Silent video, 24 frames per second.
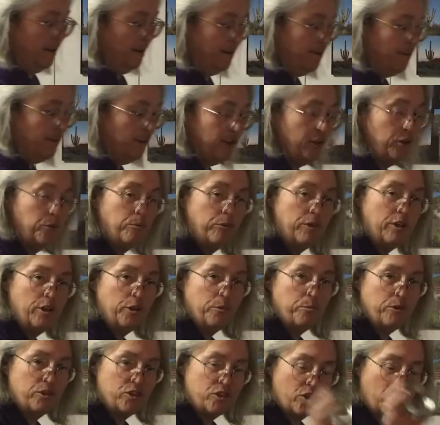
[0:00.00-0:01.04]
And then you
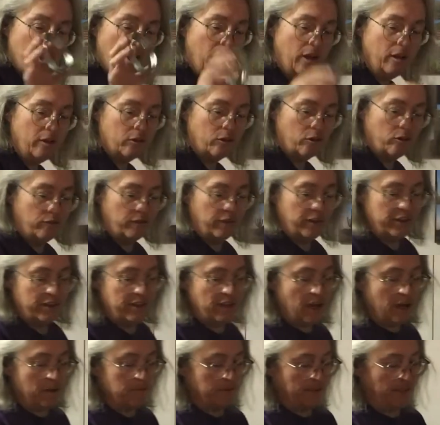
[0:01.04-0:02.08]
put your collar over the
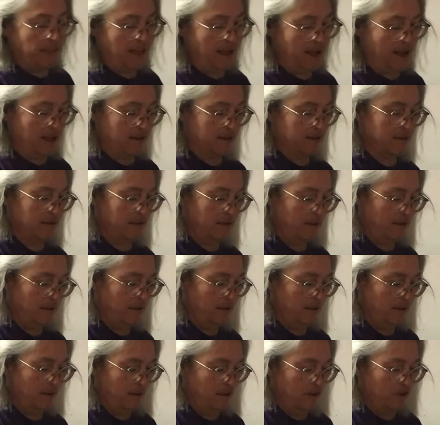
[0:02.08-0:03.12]
top of that.
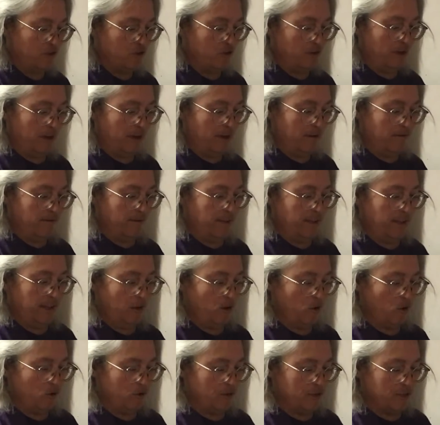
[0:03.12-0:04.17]
So everything
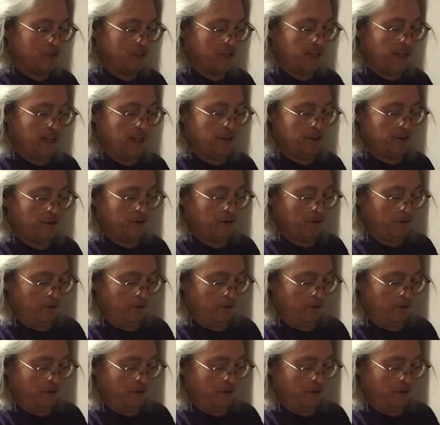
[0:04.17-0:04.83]
holds together.